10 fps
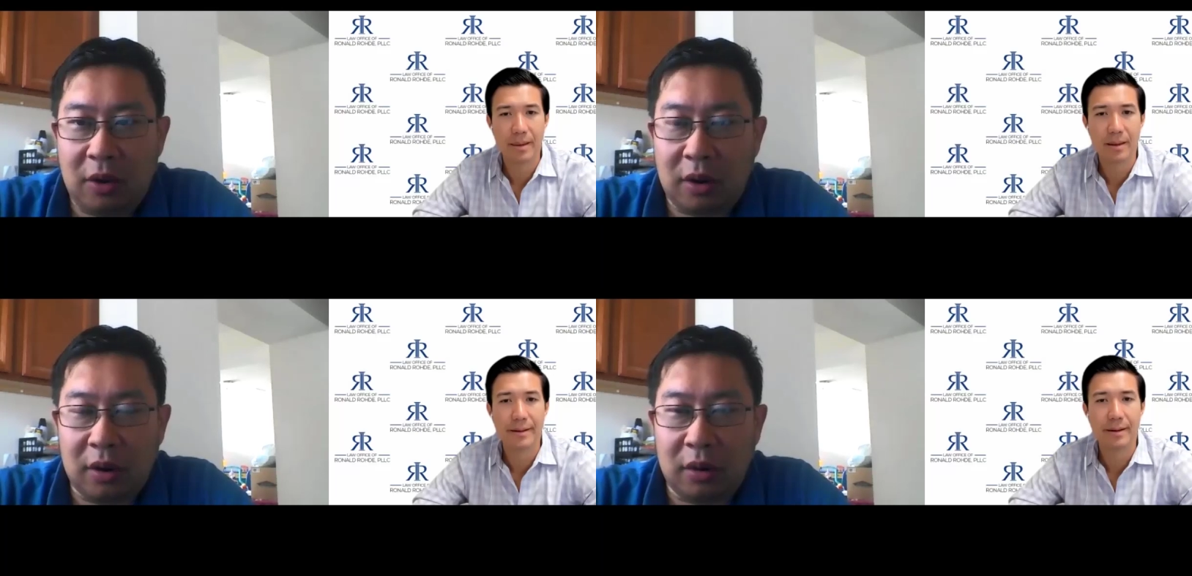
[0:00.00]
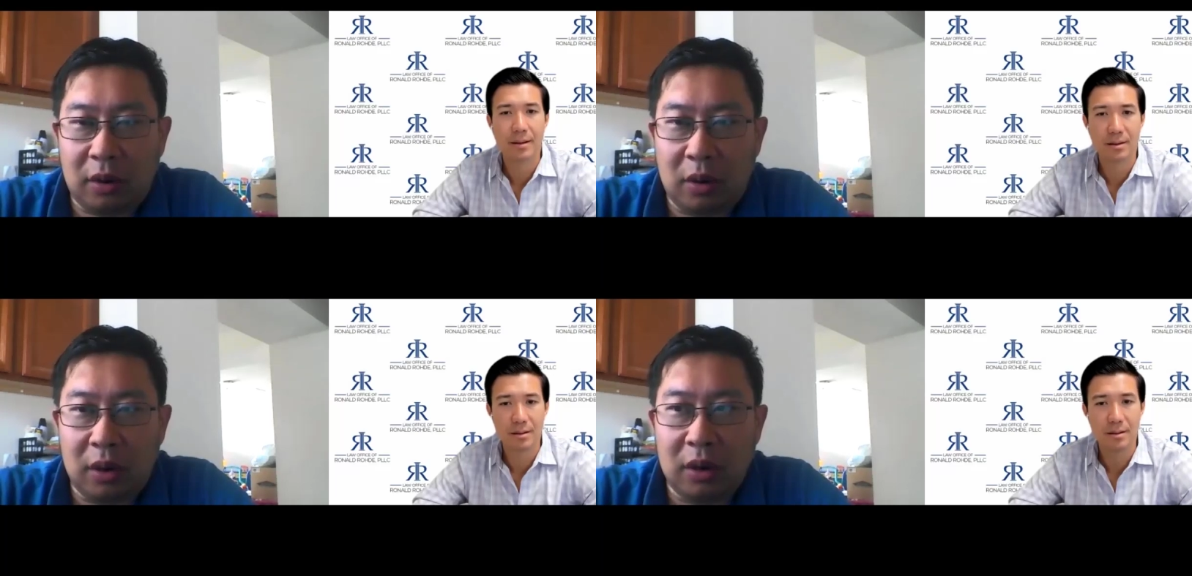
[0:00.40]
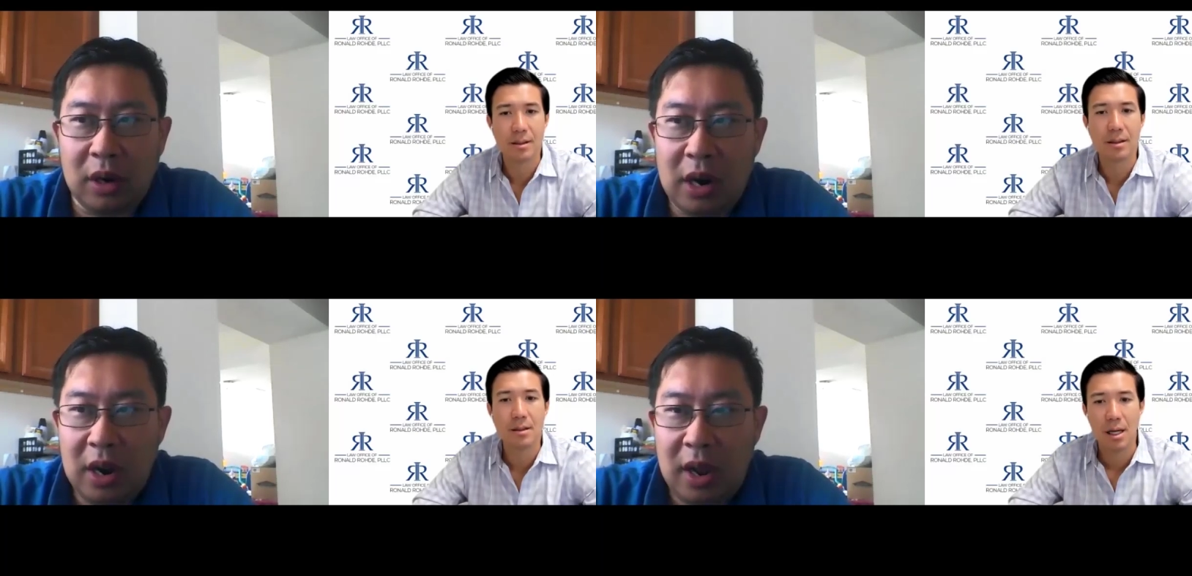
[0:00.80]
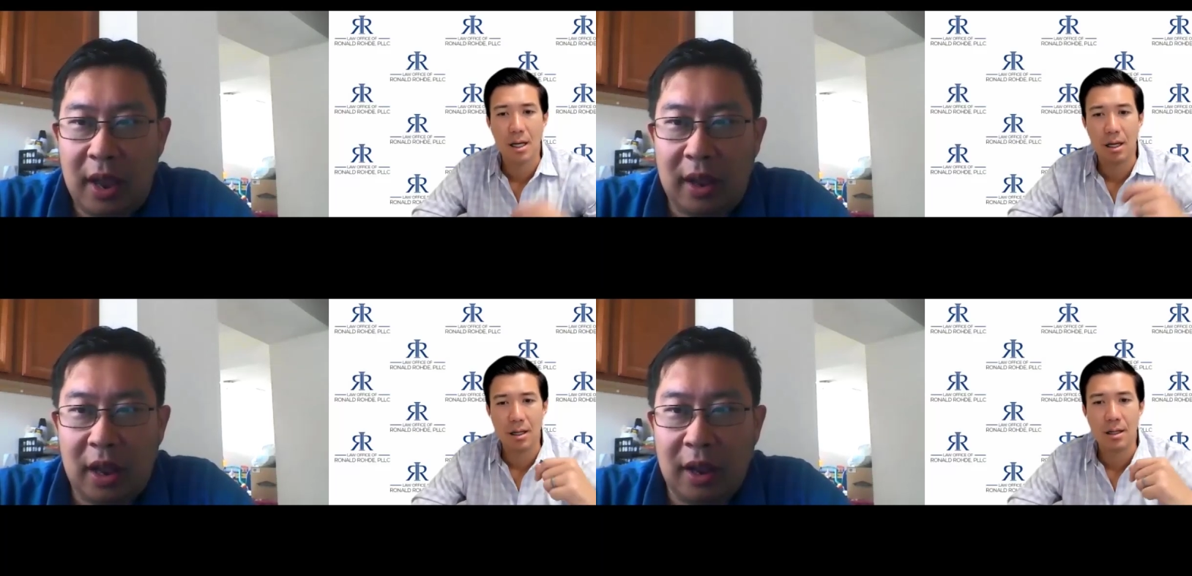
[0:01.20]
Speaker 1: or or
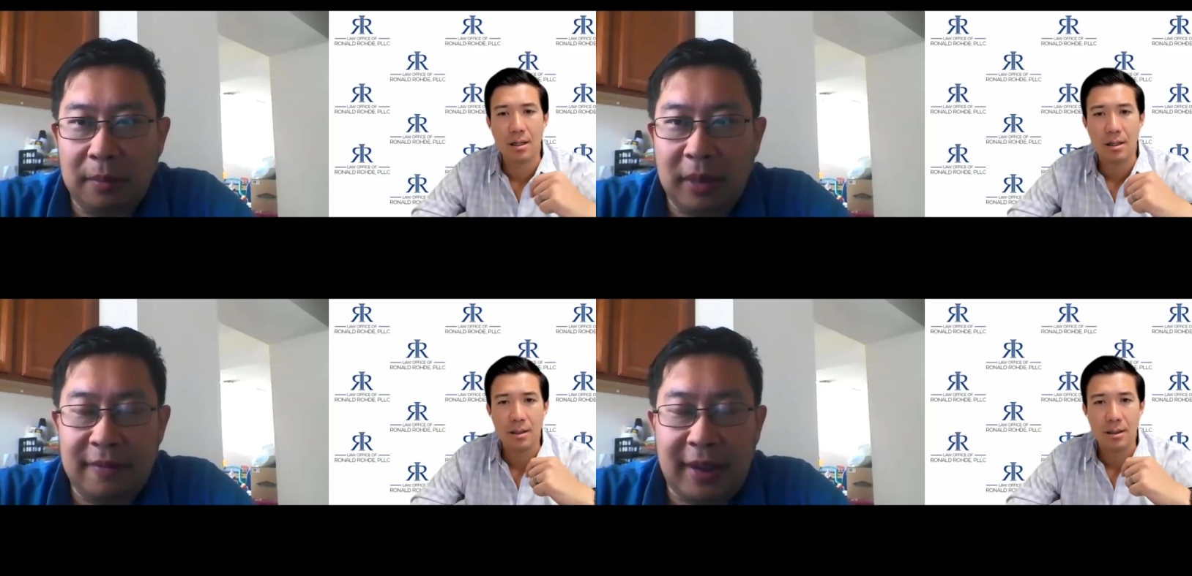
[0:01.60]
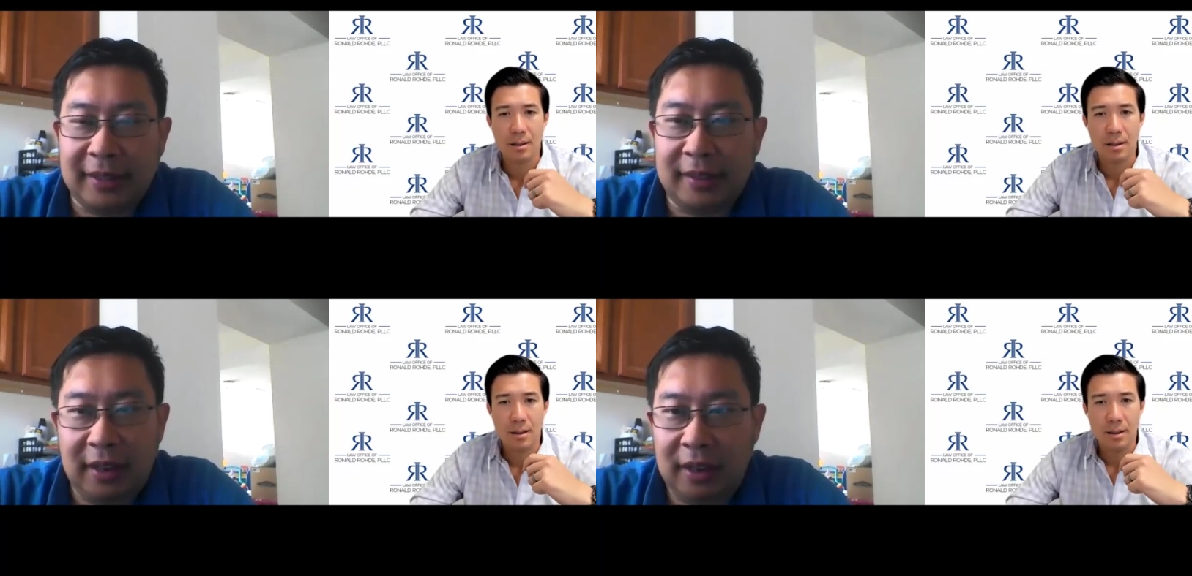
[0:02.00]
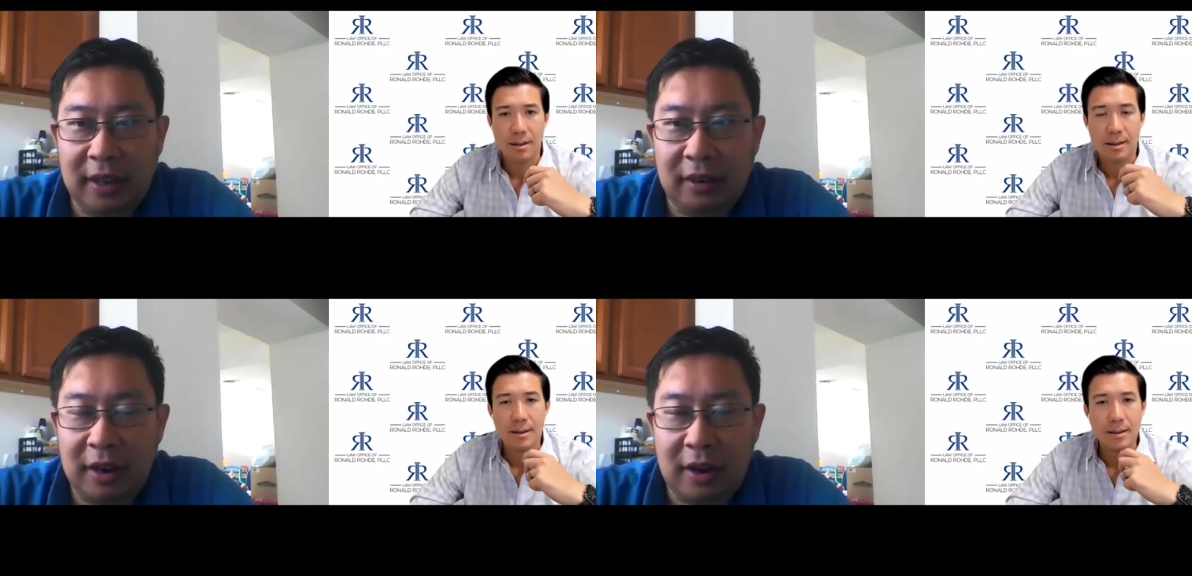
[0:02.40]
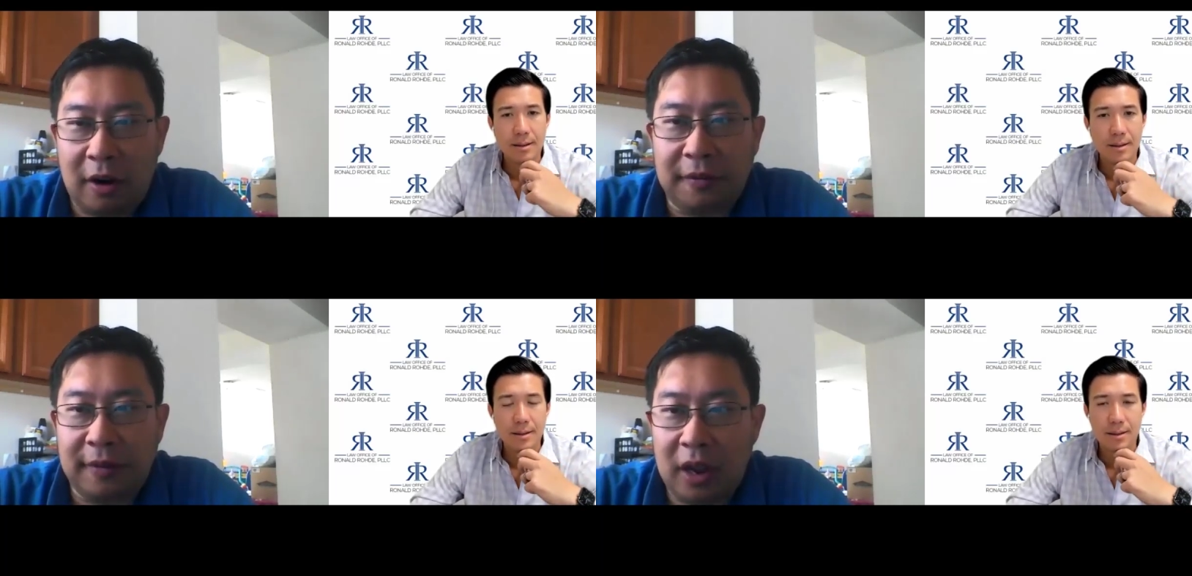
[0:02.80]
um, investing in in
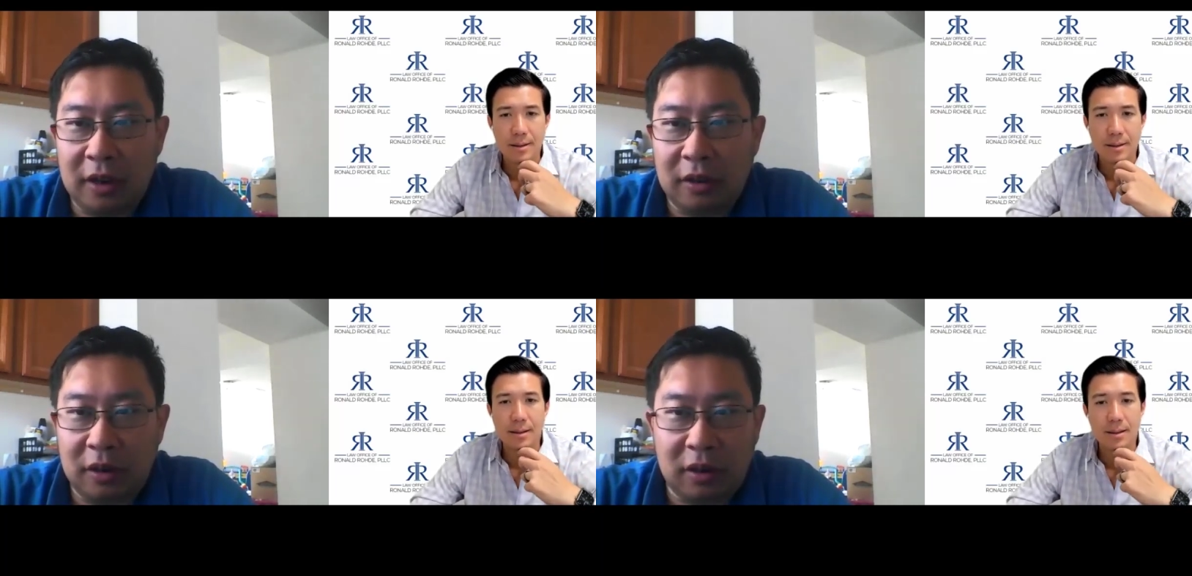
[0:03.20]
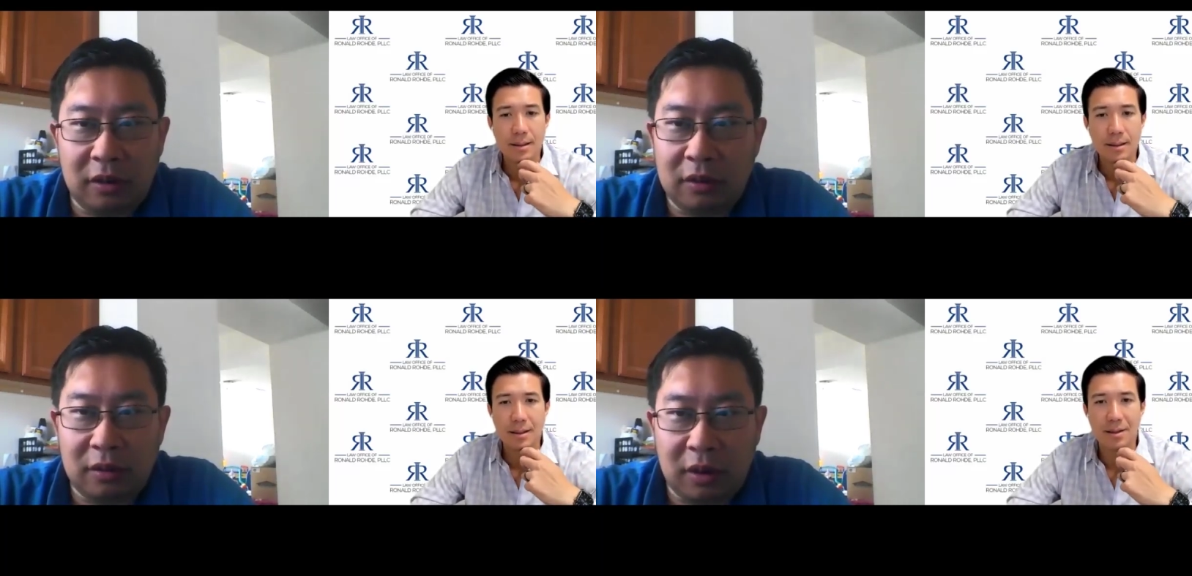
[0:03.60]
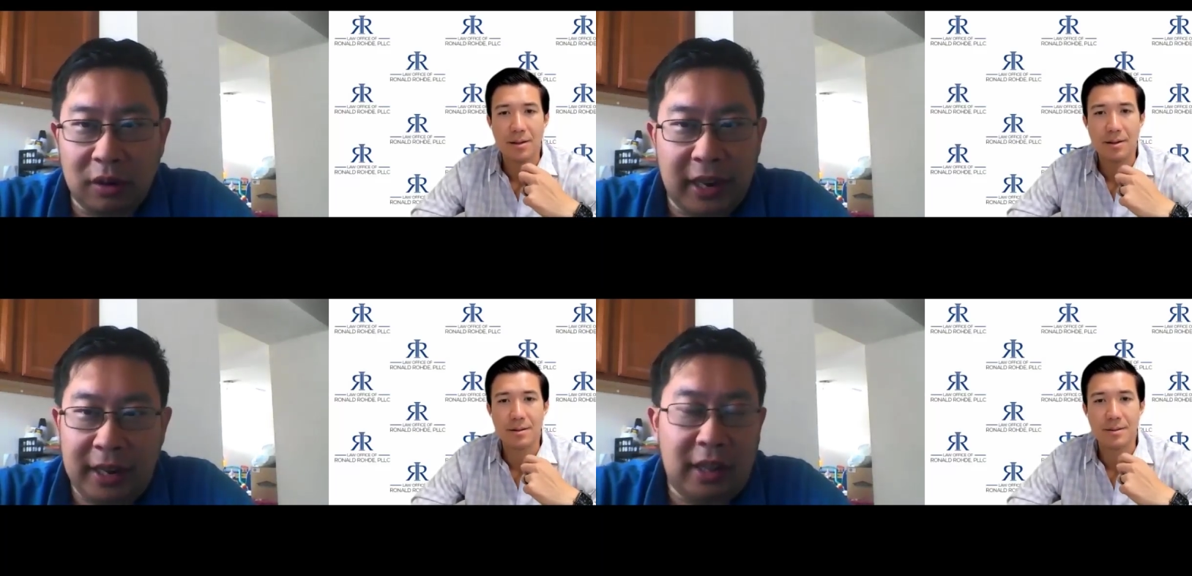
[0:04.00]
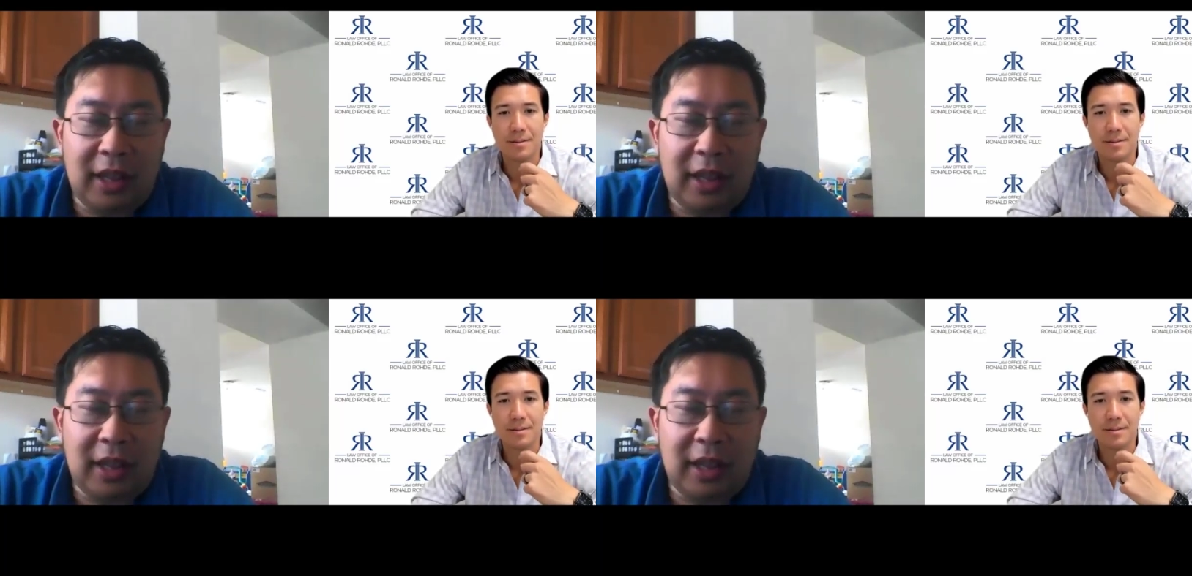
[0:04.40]
our fund, or or getting a